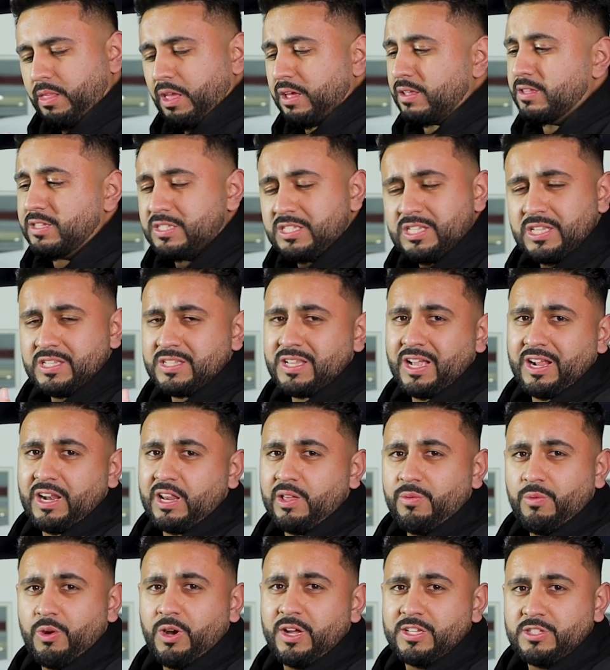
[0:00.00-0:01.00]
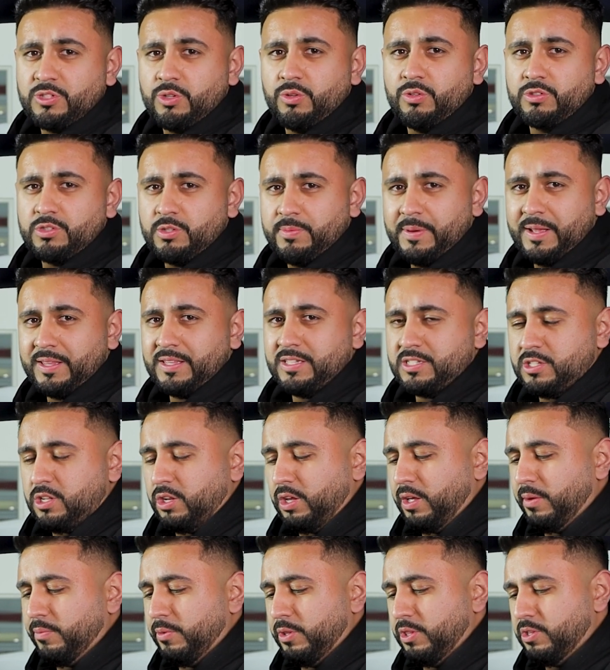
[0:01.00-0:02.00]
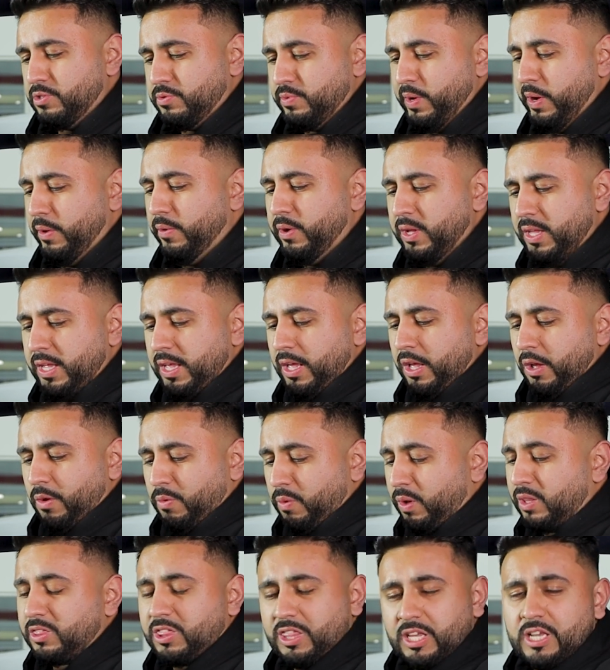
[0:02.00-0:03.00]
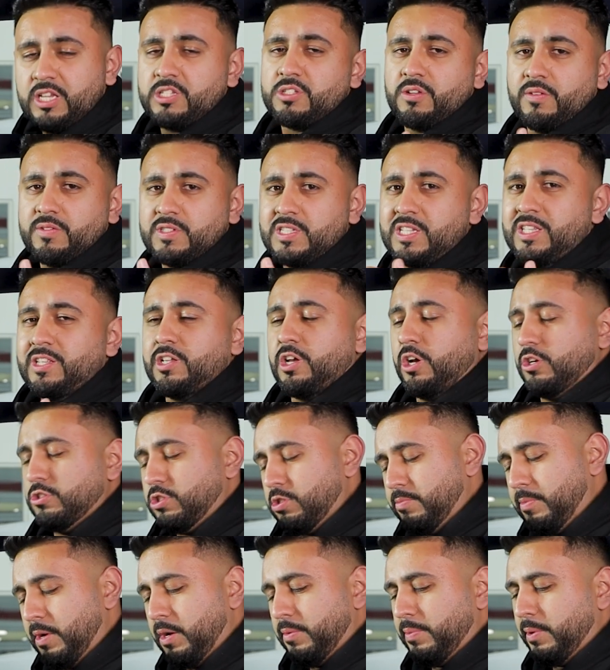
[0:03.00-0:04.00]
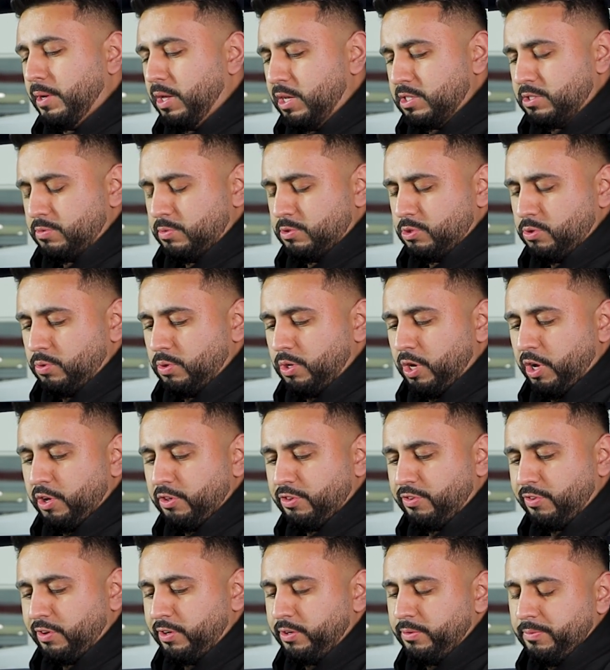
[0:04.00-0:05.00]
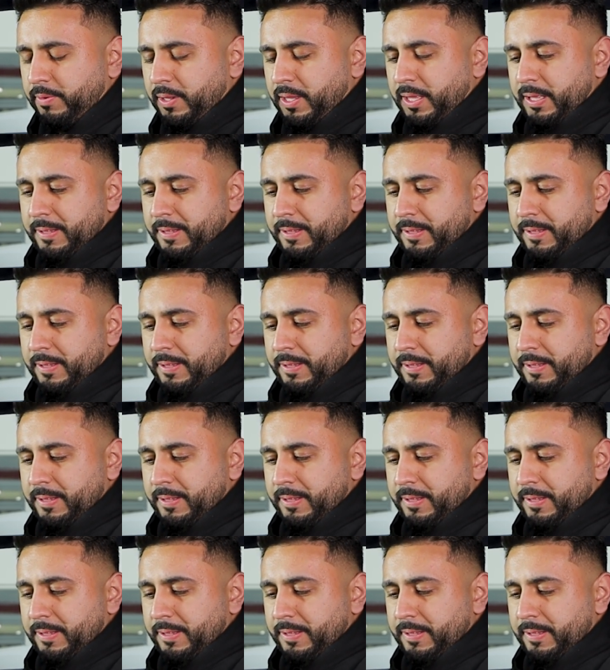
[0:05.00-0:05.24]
And this is exactly what I talked about this client with as well. One thing is obviously the Ghost Immobiliser, which we'll go through.